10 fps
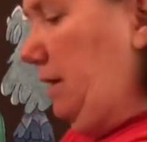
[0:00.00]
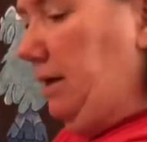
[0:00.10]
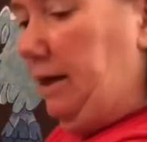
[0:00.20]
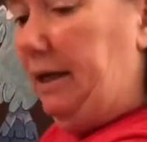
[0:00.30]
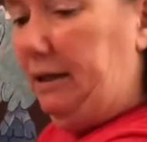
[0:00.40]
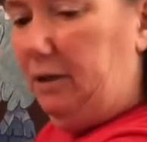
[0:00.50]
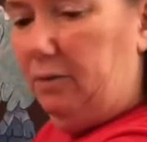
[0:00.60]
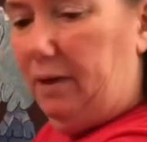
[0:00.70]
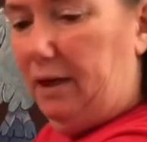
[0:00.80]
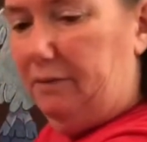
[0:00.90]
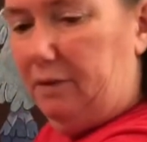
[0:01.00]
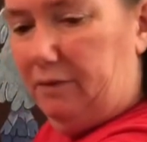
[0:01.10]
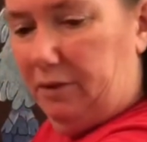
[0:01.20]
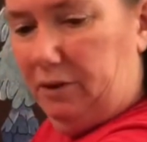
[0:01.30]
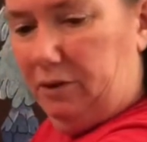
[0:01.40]
and he arrived in
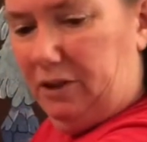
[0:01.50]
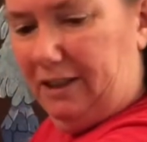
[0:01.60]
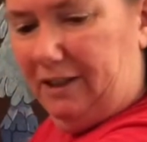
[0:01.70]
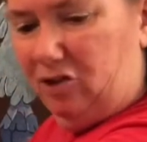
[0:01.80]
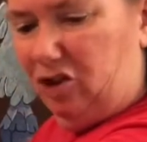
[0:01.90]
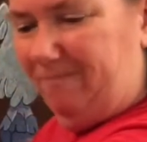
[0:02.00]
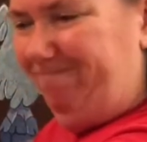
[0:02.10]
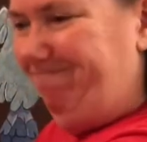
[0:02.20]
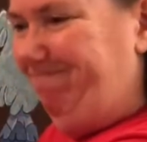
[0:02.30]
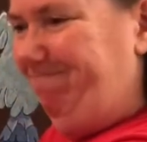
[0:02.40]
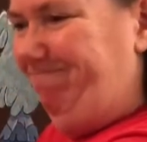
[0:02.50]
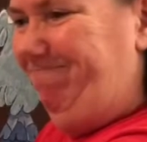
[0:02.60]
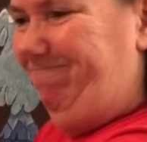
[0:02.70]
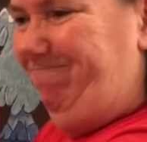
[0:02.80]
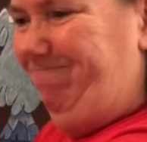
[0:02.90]
very good condition.
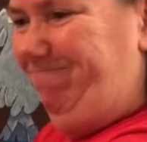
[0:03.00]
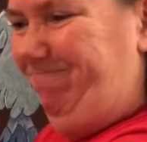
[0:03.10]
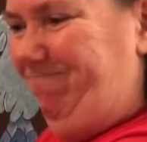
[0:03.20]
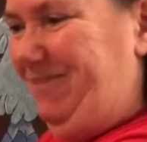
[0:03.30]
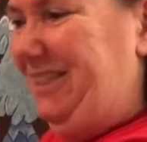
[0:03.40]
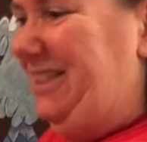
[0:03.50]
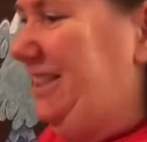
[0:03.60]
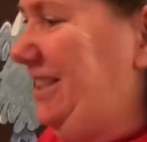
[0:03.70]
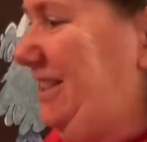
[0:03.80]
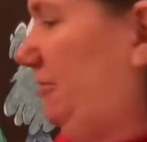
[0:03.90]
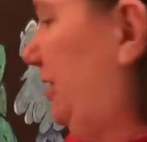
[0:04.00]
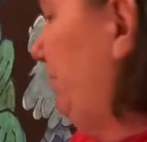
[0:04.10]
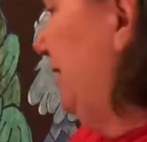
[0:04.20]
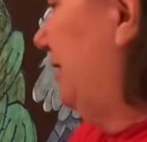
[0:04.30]
And he's sealed up like